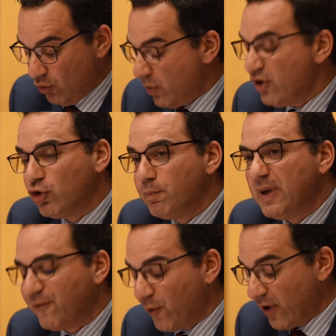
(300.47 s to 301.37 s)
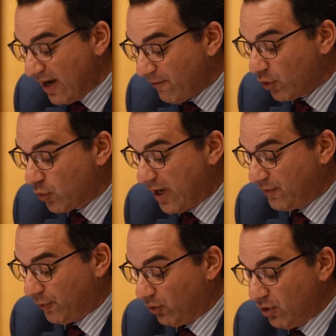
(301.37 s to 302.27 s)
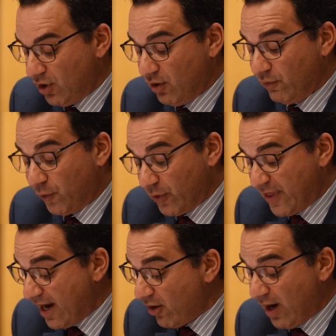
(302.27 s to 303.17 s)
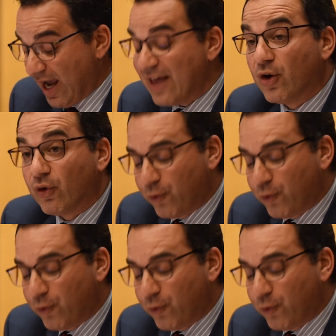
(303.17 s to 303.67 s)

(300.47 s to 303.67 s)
We should be forever grateful for their and their